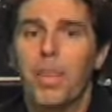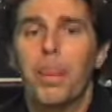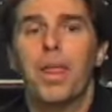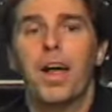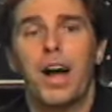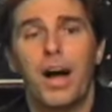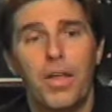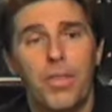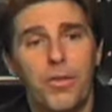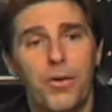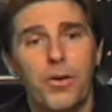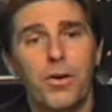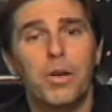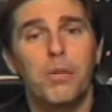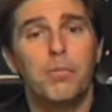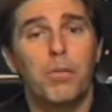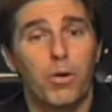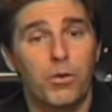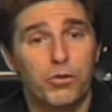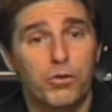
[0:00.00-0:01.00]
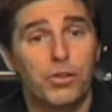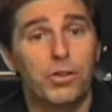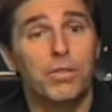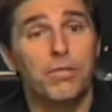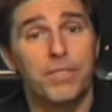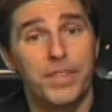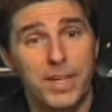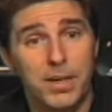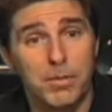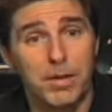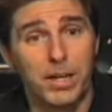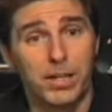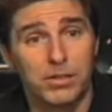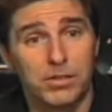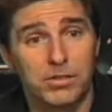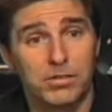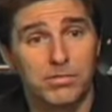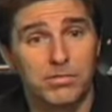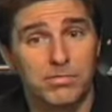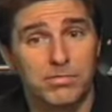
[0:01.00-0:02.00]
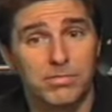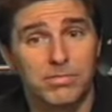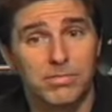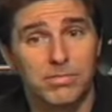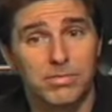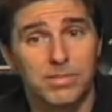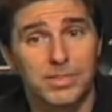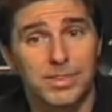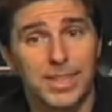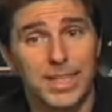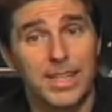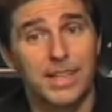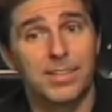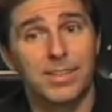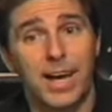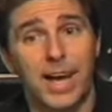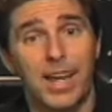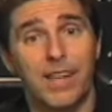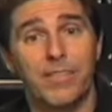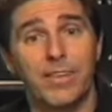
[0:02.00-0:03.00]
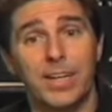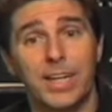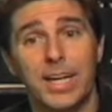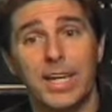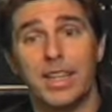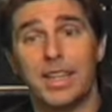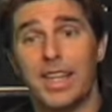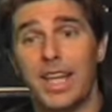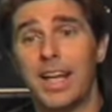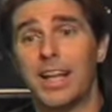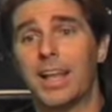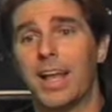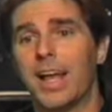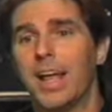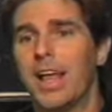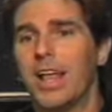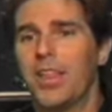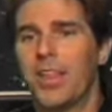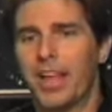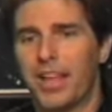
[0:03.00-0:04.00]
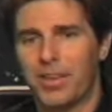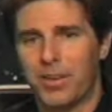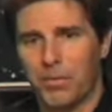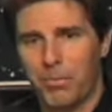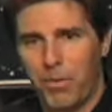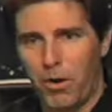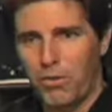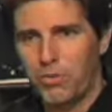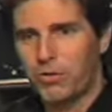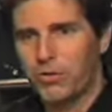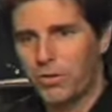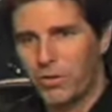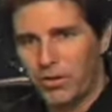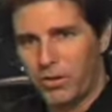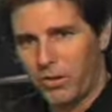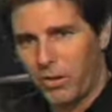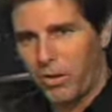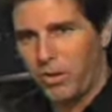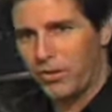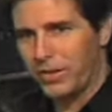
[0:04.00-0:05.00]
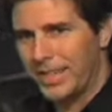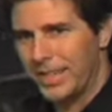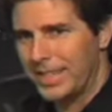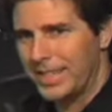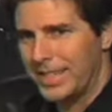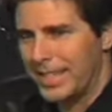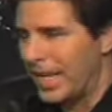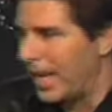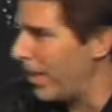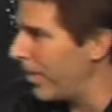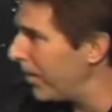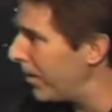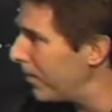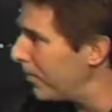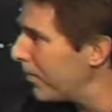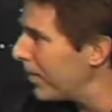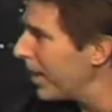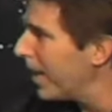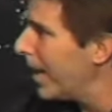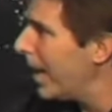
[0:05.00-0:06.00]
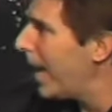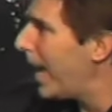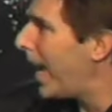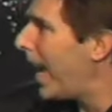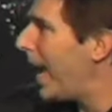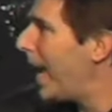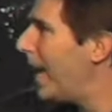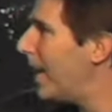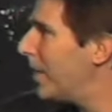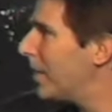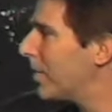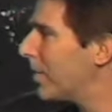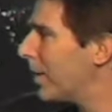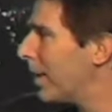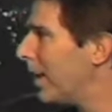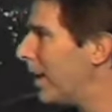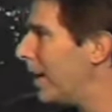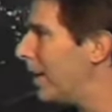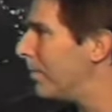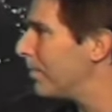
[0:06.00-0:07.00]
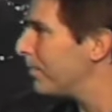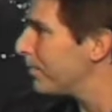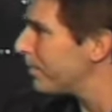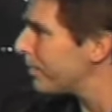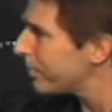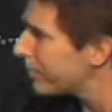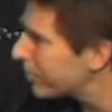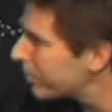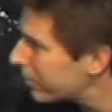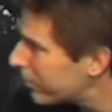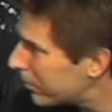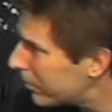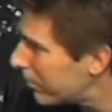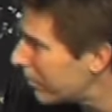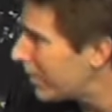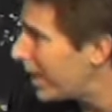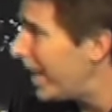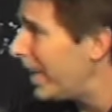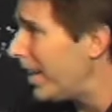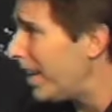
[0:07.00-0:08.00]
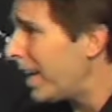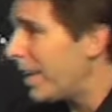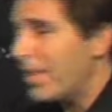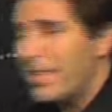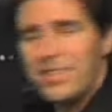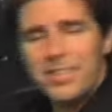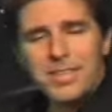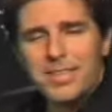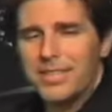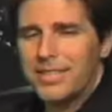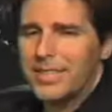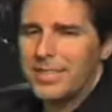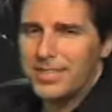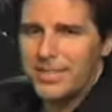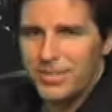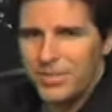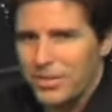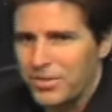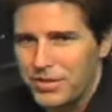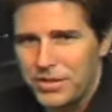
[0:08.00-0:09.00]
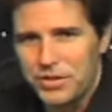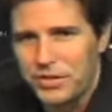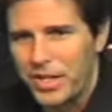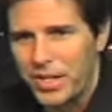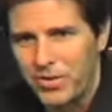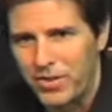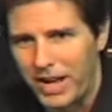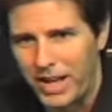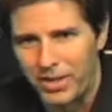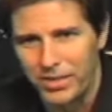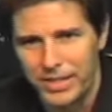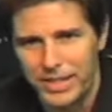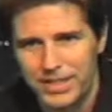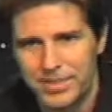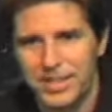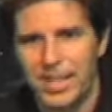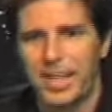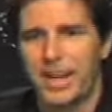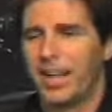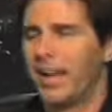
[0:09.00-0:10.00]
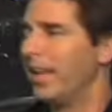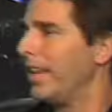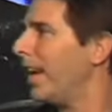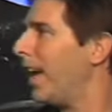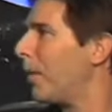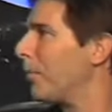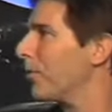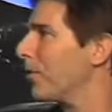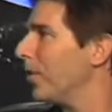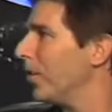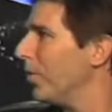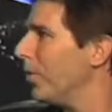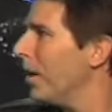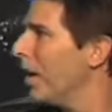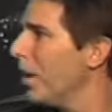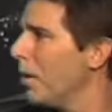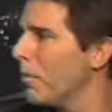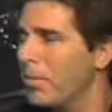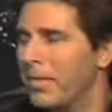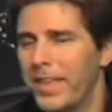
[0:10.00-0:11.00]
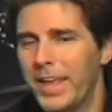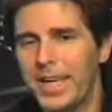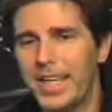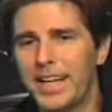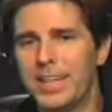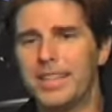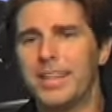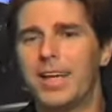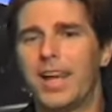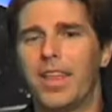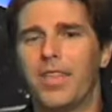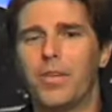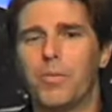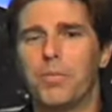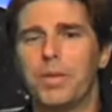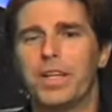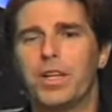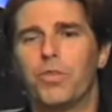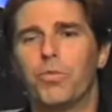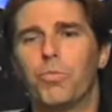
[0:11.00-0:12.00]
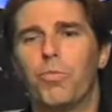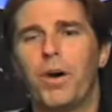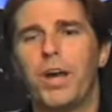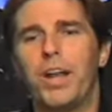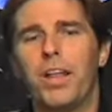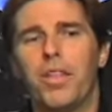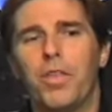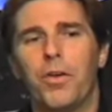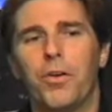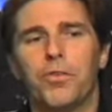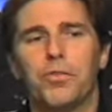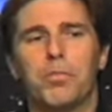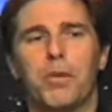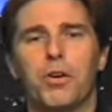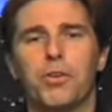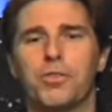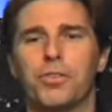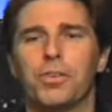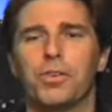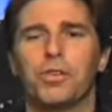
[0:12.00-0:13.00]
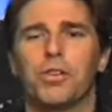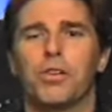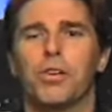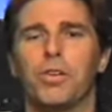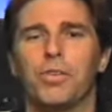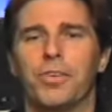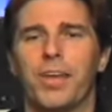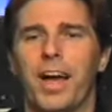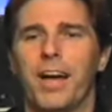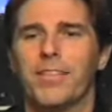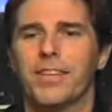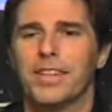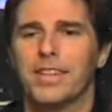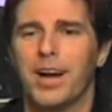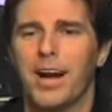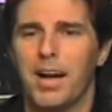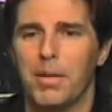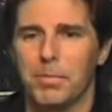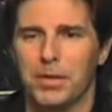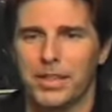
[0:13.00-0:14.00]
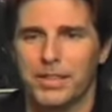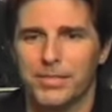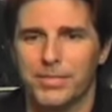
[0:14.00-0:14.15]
Other emotional females. See, it's kind of a neat thing that, that the emotional girls get together, and um, and again, this is this is just a generality. It's not a, an absolute, but they get together because what do those emotional girls have in common?